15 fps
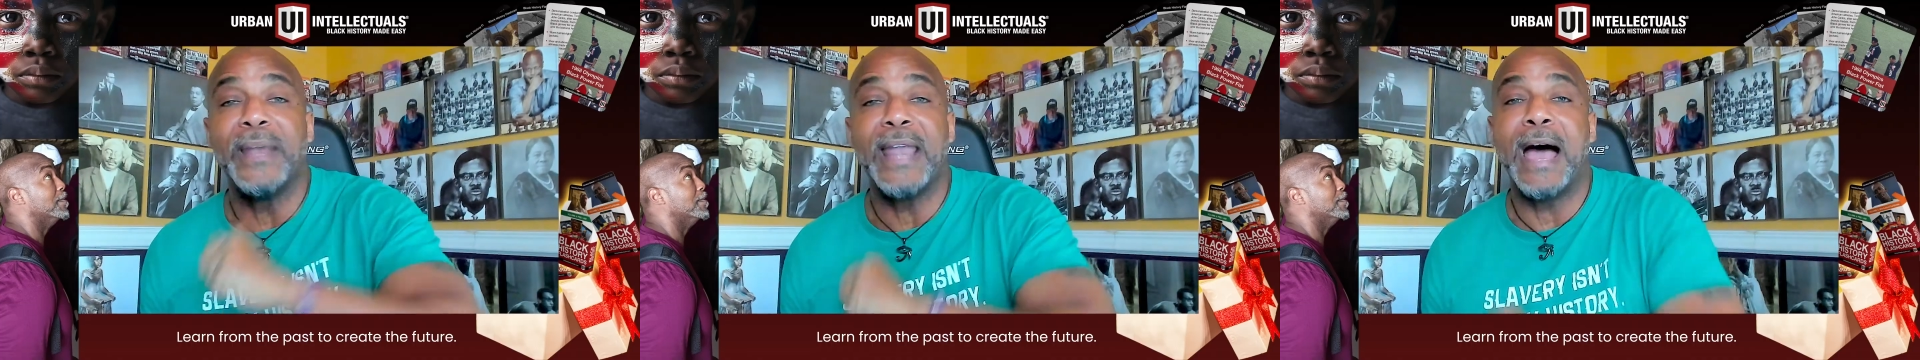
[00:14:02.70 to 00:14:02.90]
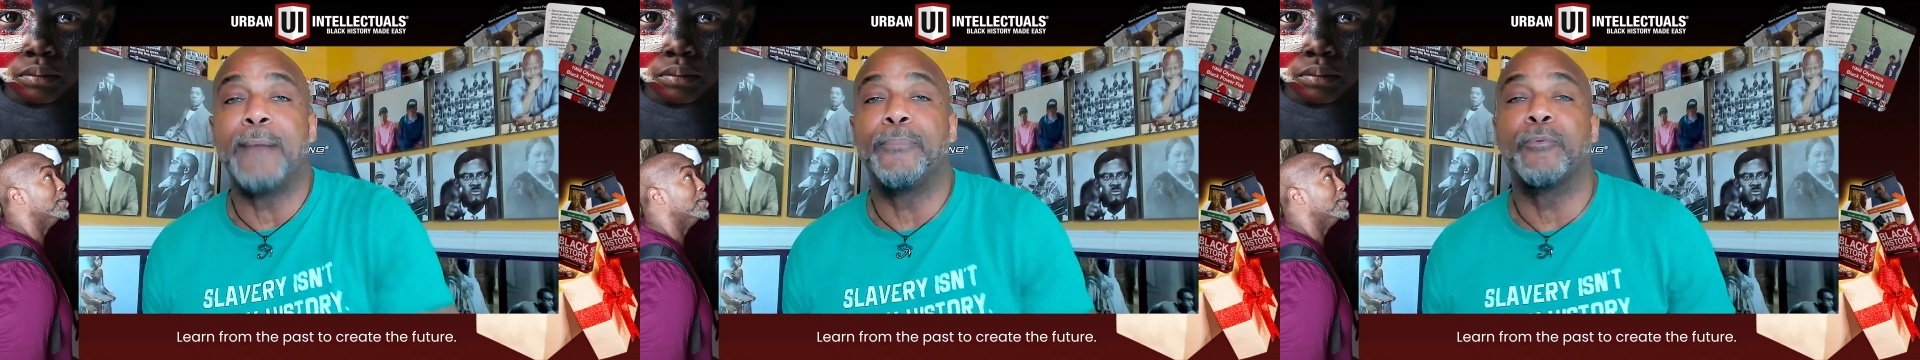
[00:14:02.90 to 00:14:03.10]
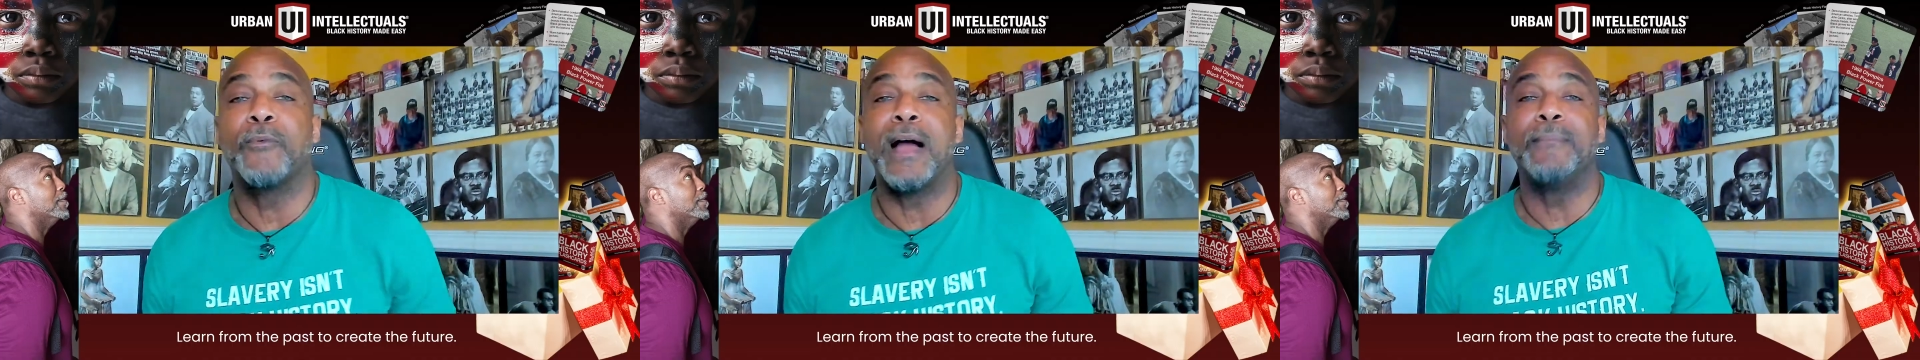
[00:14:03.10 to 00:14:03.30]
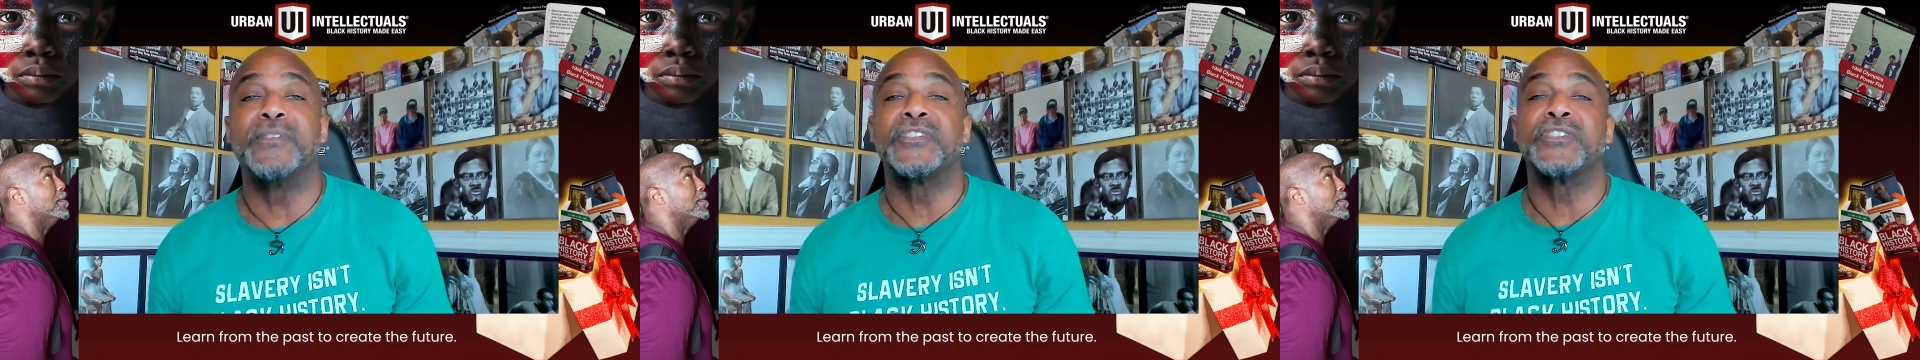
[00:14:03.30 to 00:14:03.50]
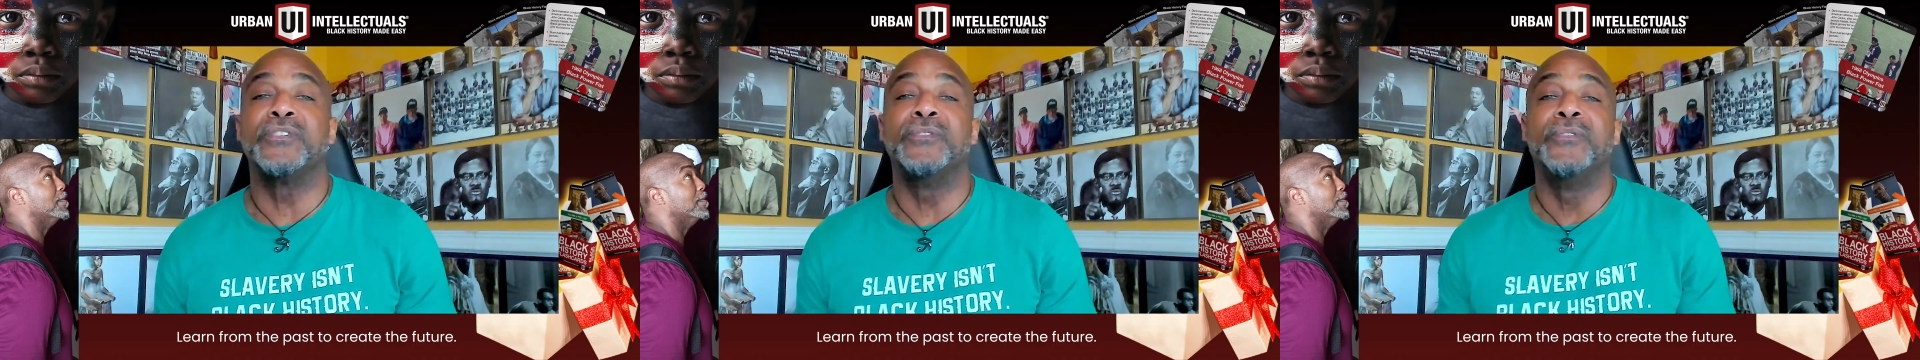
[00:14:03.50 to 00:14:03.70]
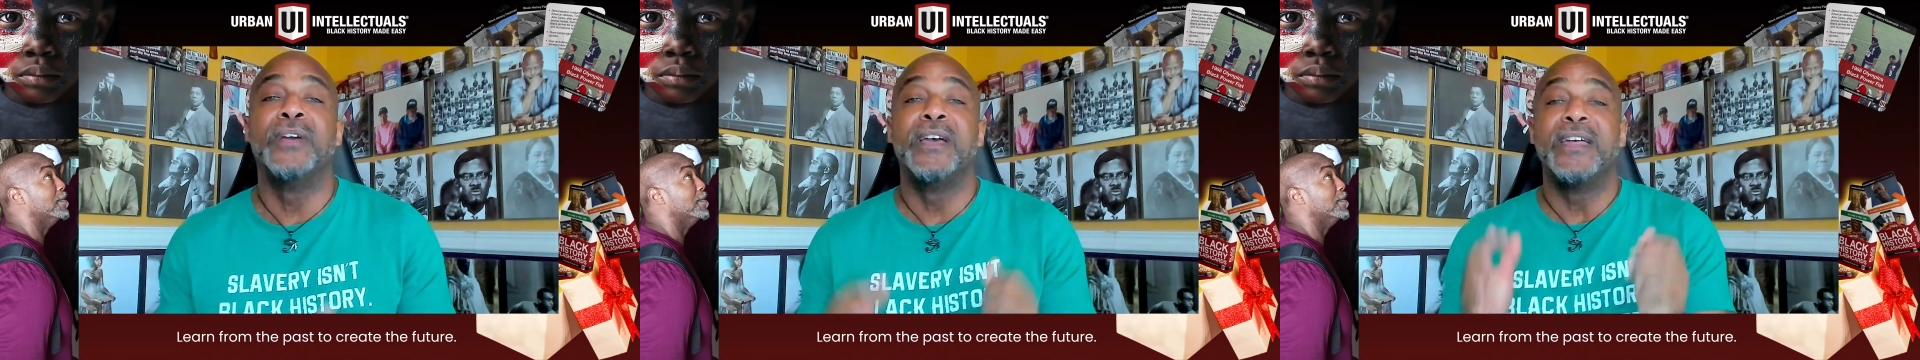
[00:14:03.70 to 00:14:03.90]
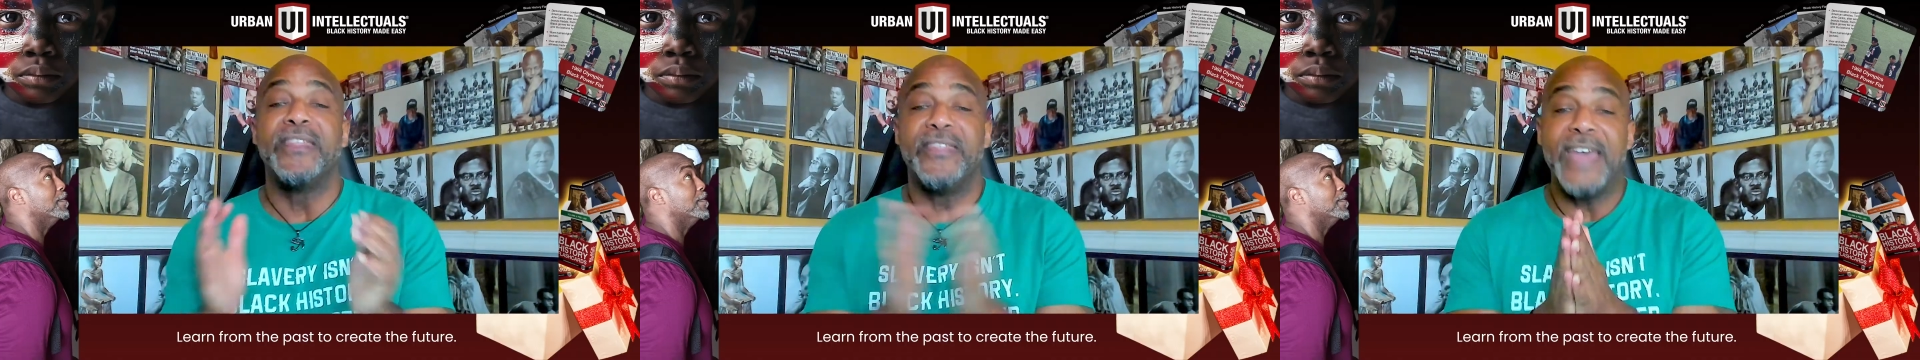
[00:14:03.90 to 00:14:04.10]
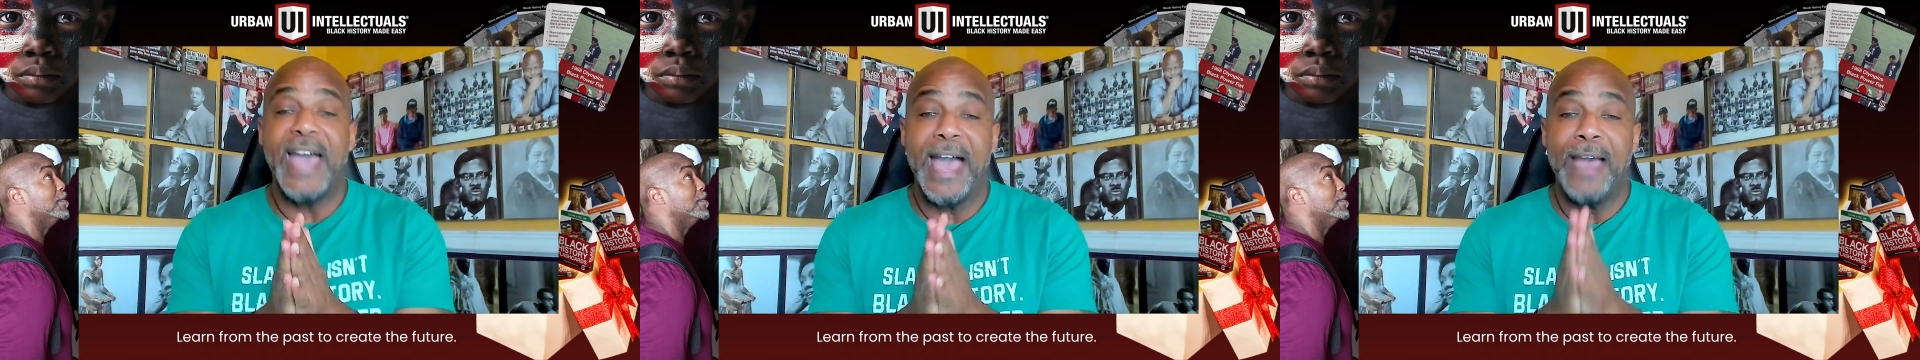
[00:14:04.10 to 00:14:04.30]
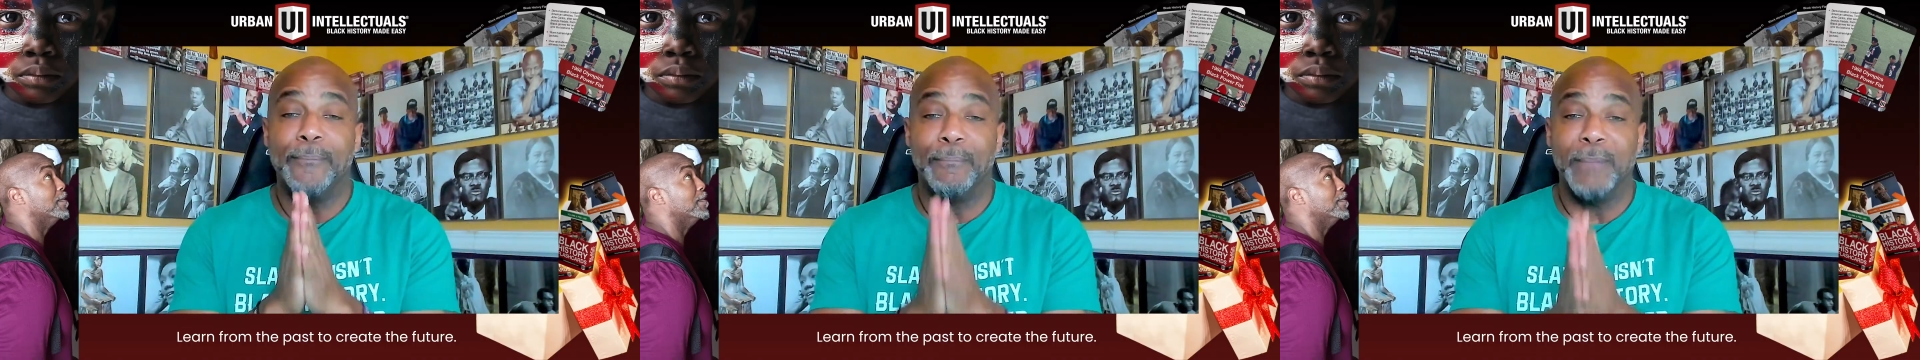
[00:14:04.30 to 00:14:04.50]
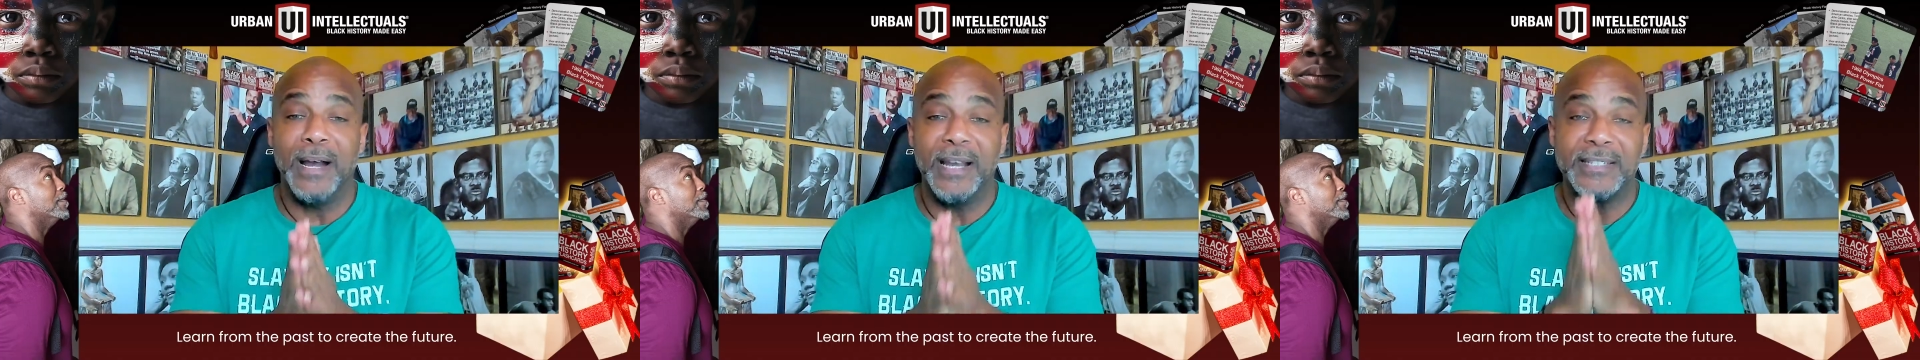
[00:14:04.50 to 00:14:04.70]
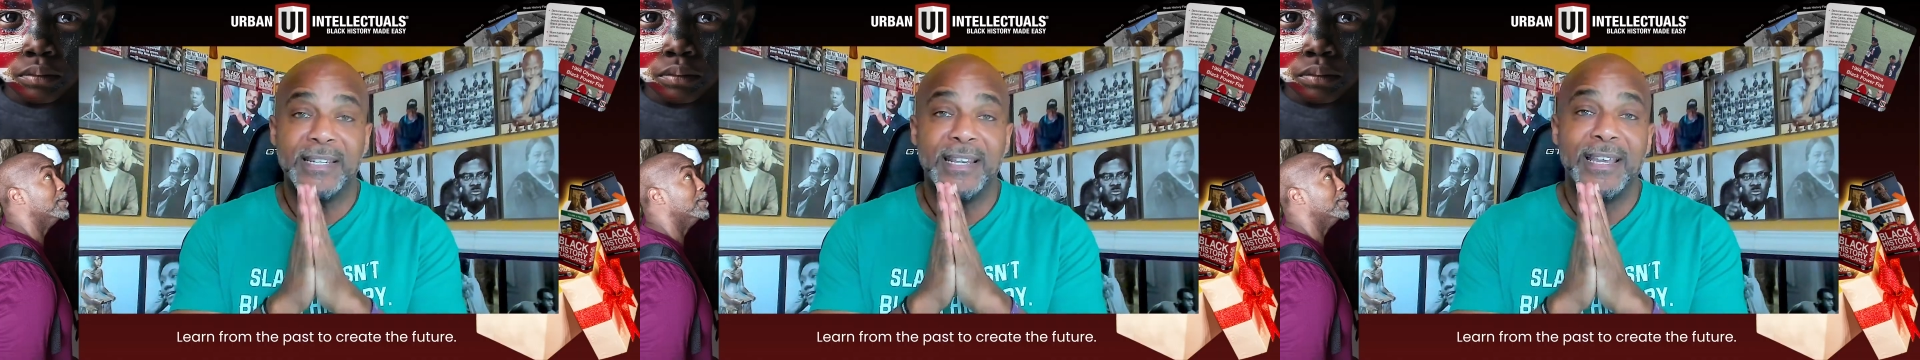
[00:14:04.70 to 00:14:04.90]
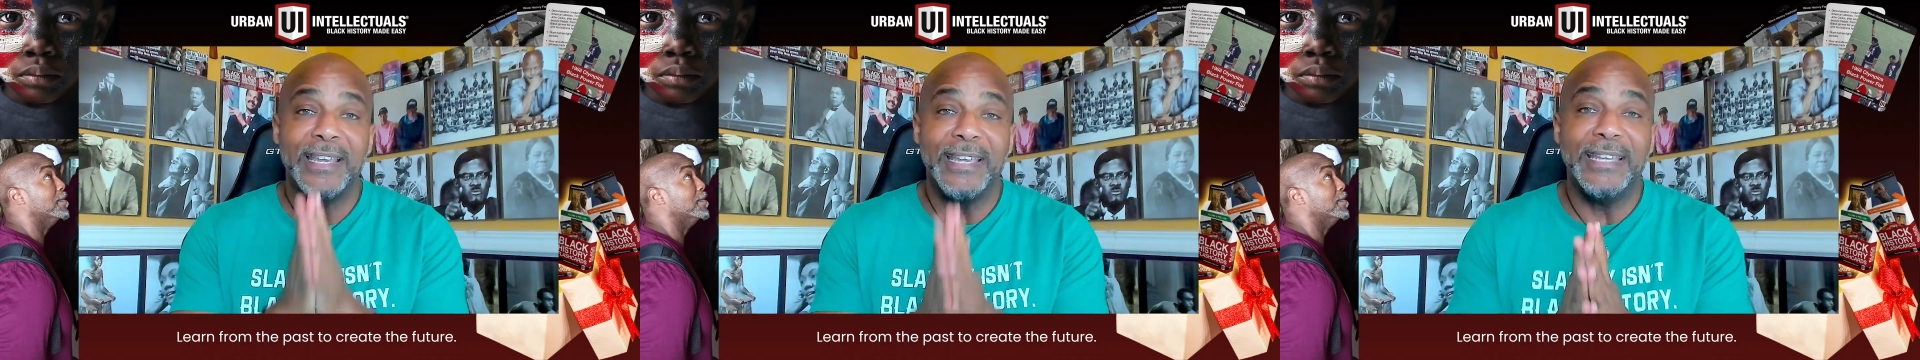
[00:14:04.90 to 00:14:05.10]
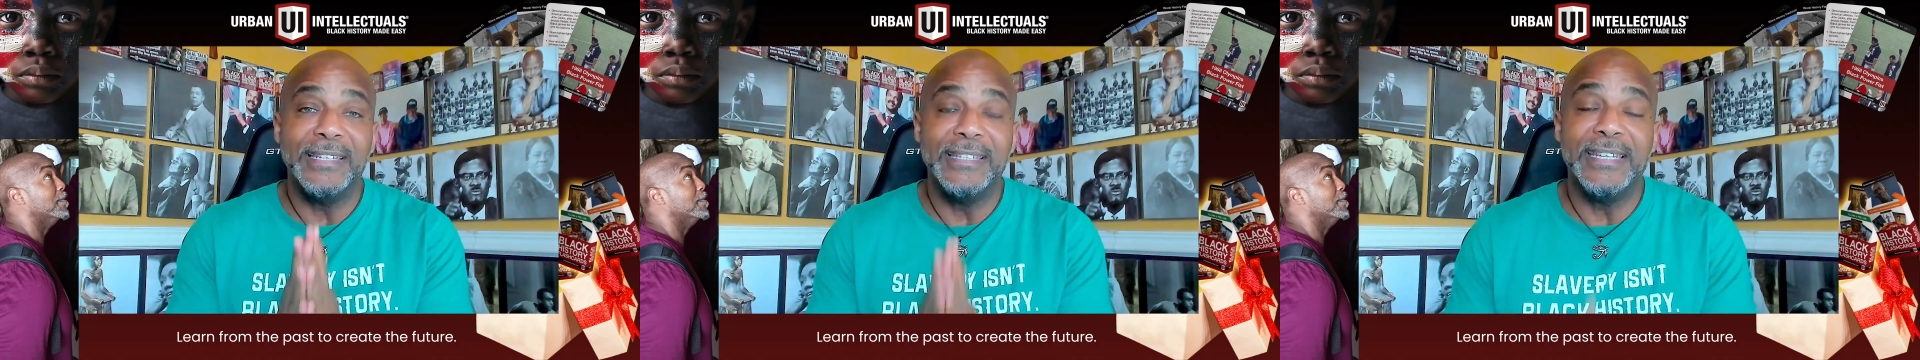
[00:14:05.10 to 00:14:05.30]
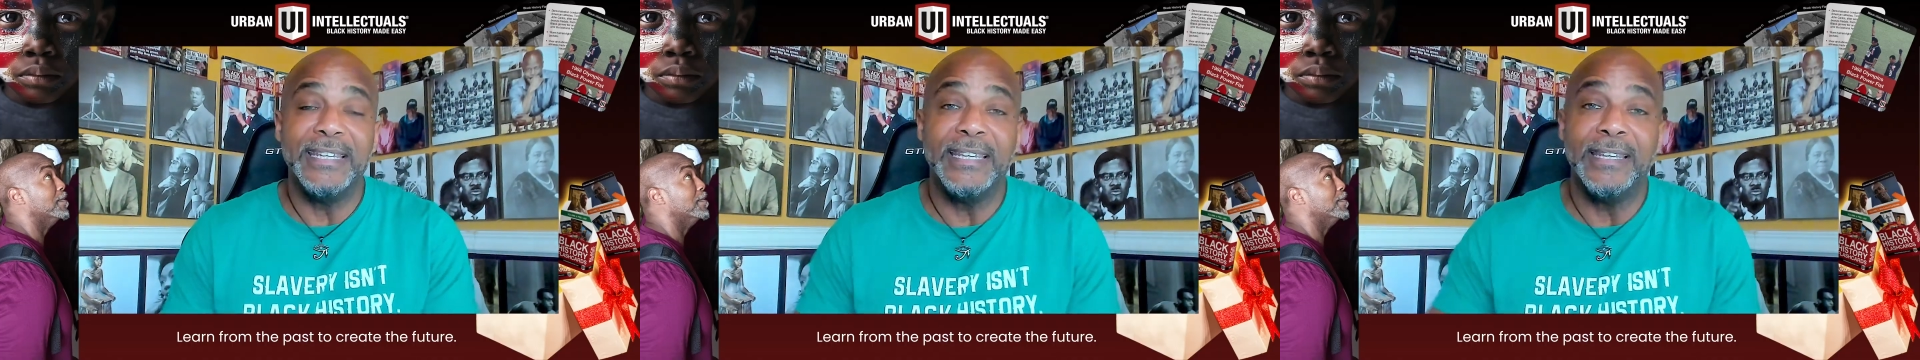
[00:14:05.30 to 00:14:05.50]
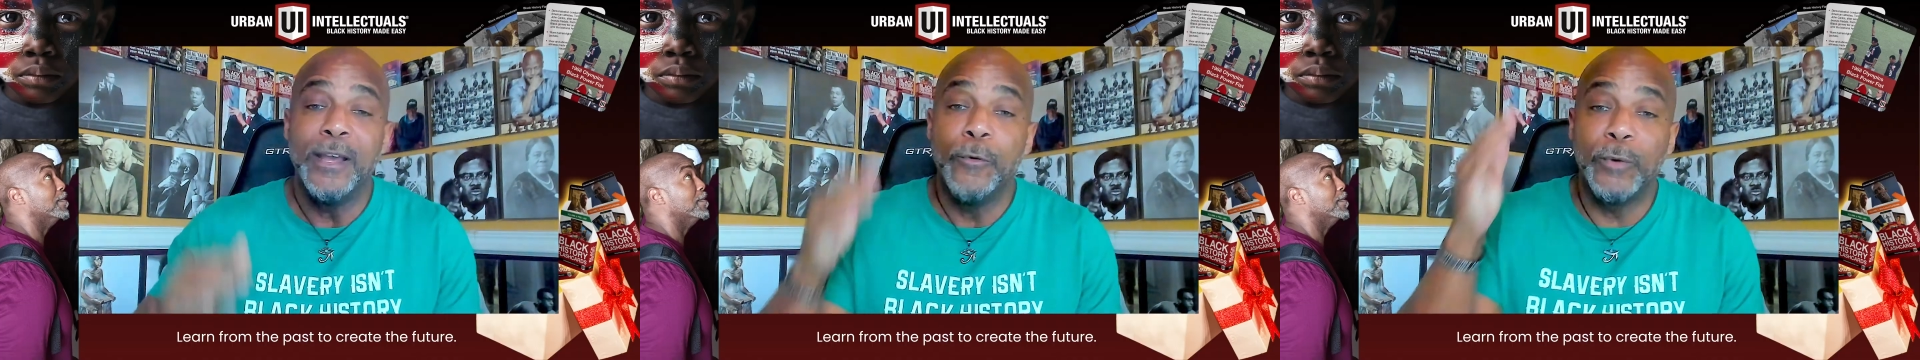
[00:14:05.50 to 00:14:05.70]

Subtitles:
I promise you that much indeed.